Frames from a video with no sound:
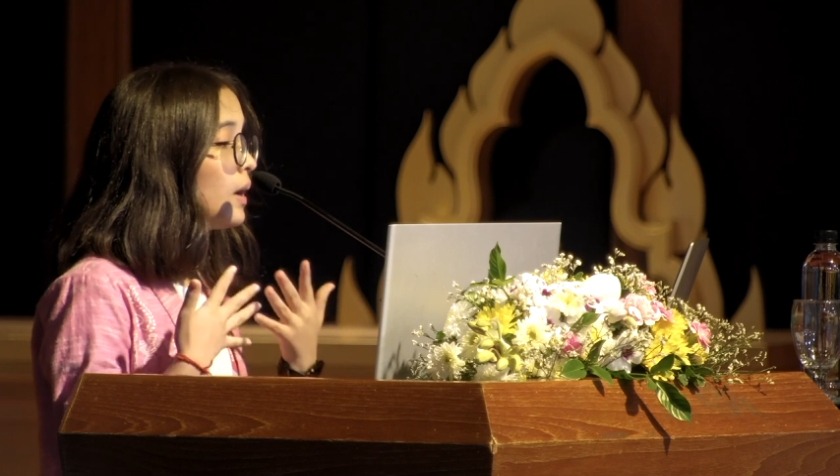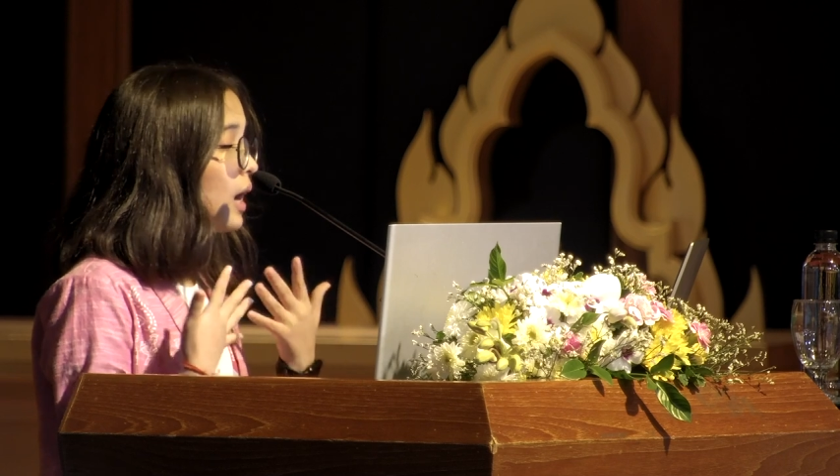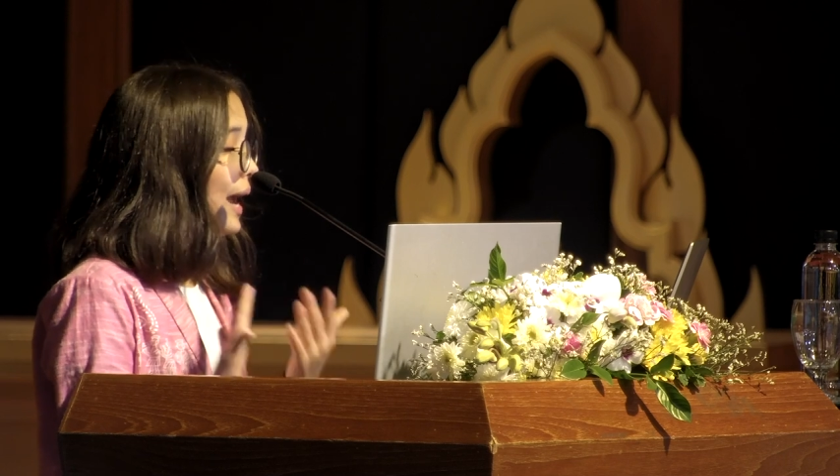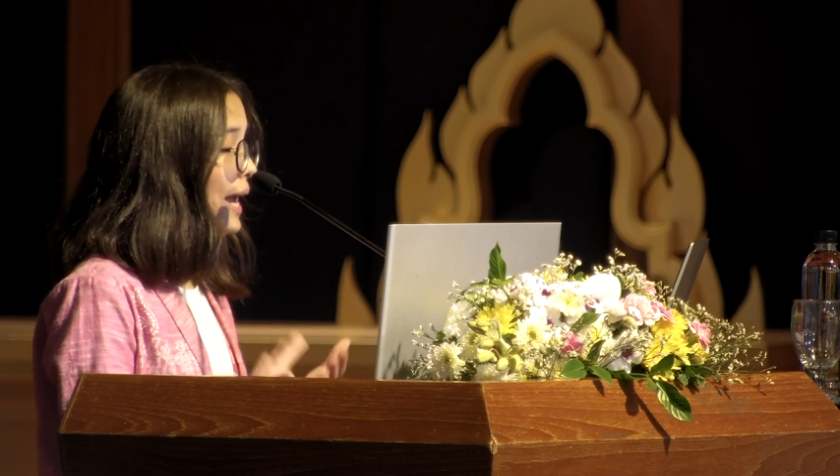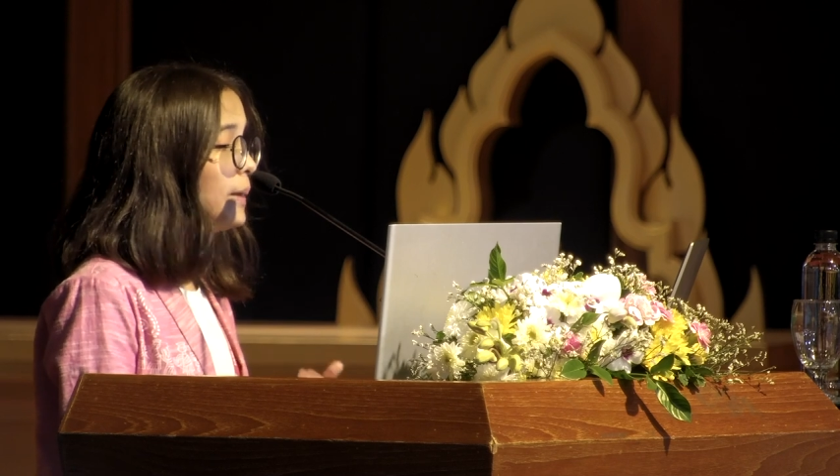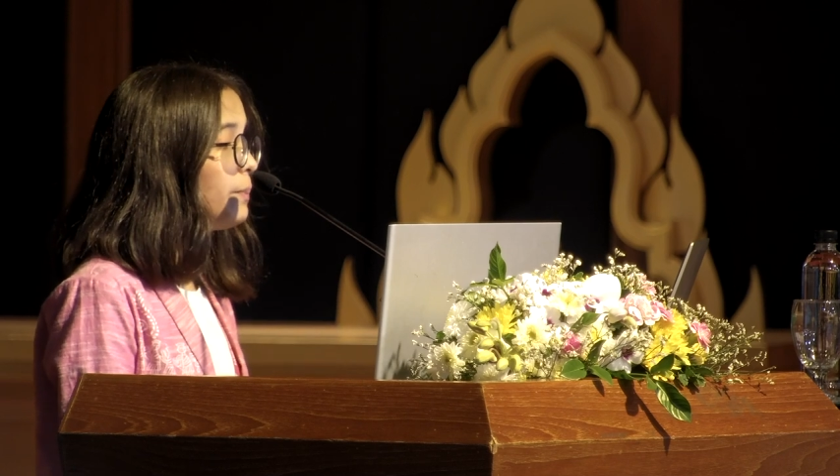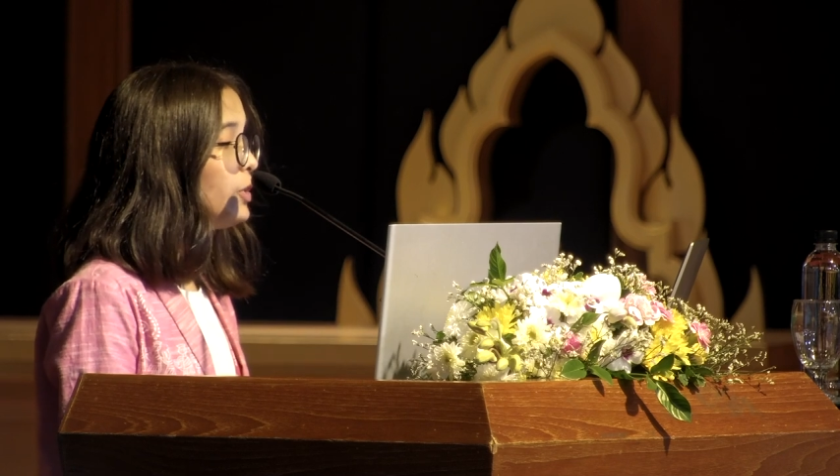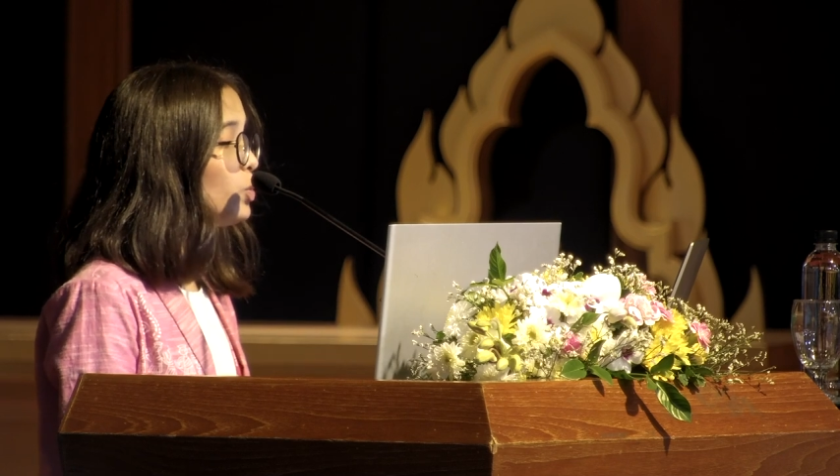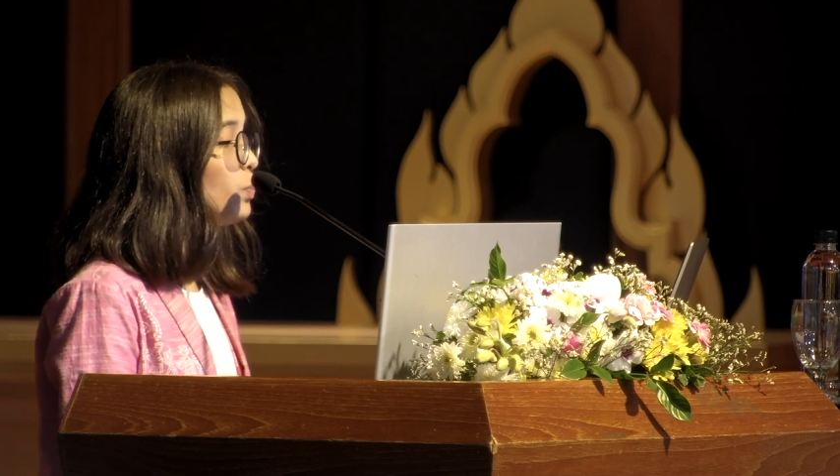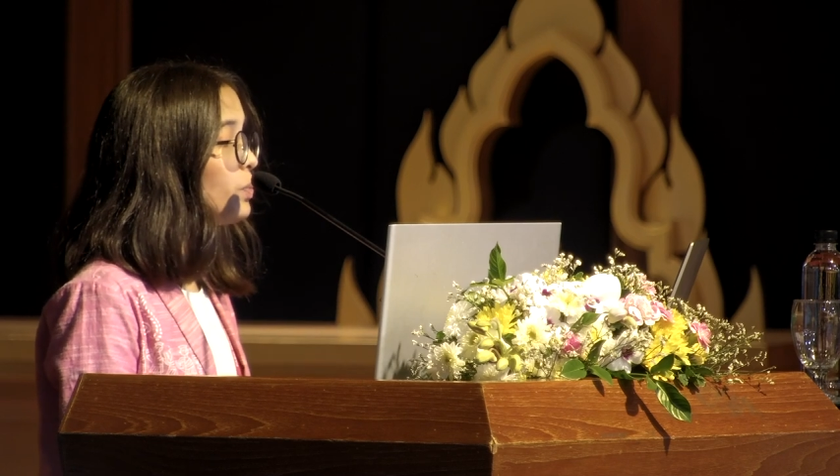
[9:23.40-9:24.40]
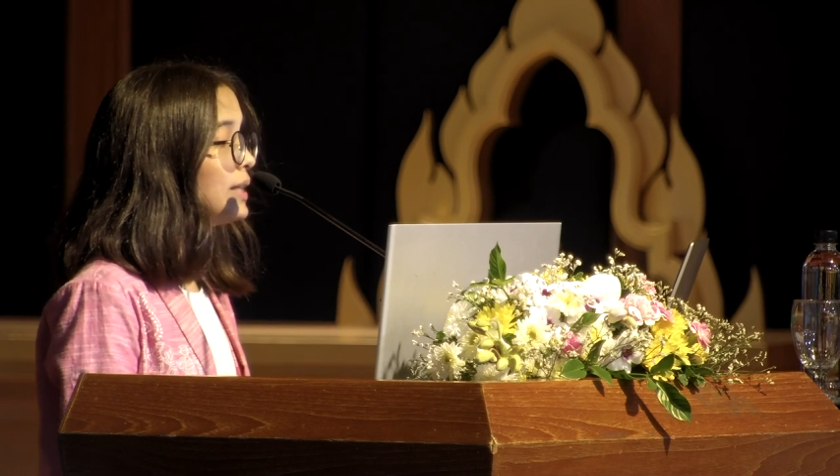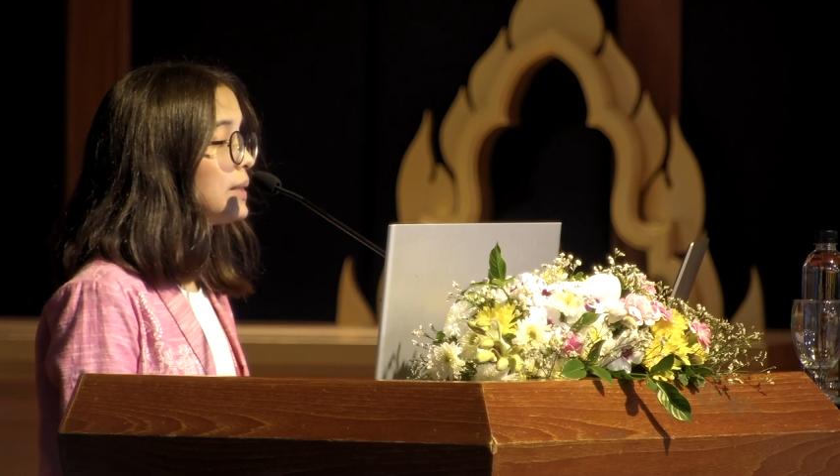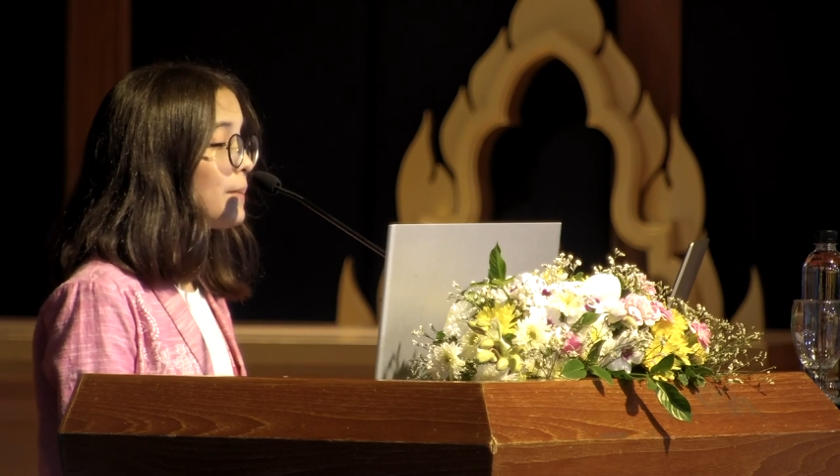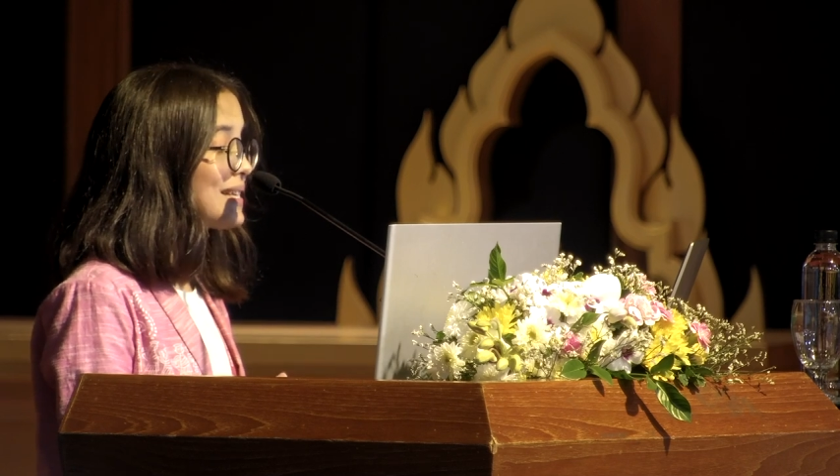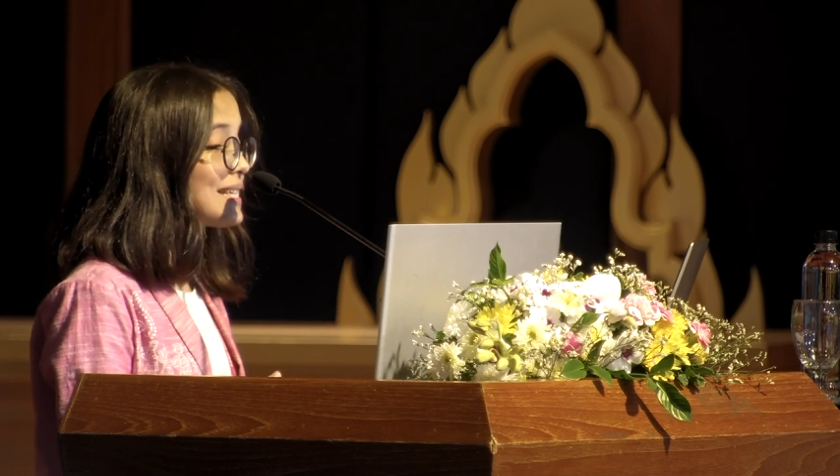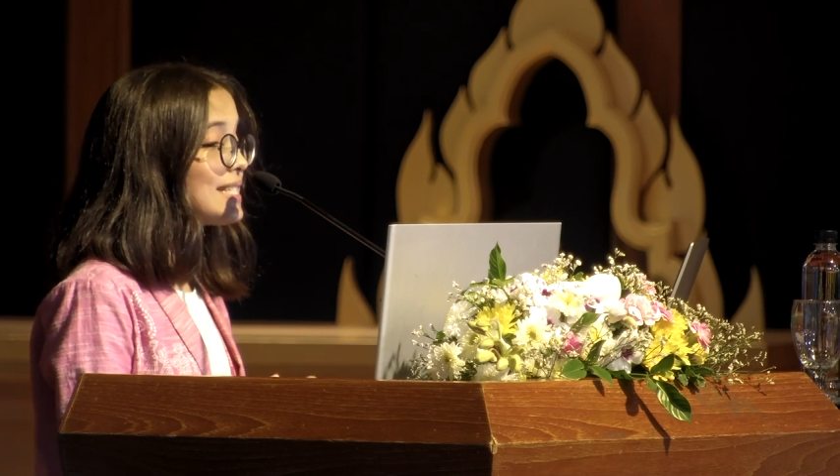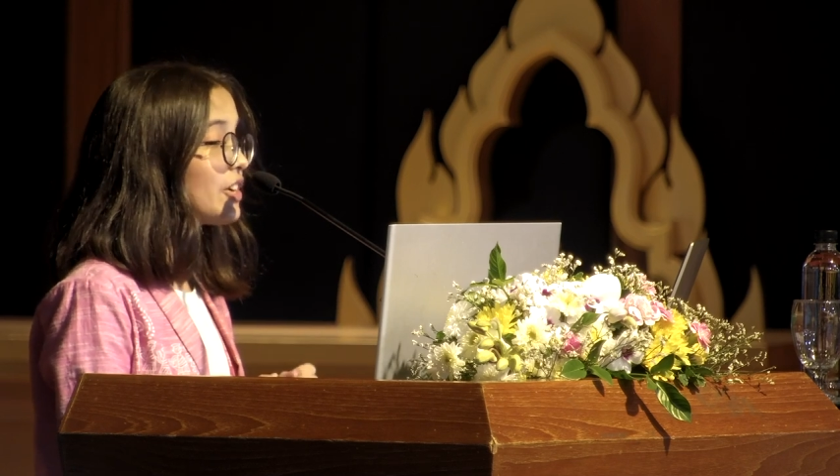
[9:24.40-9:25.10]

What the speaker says: help you bring the message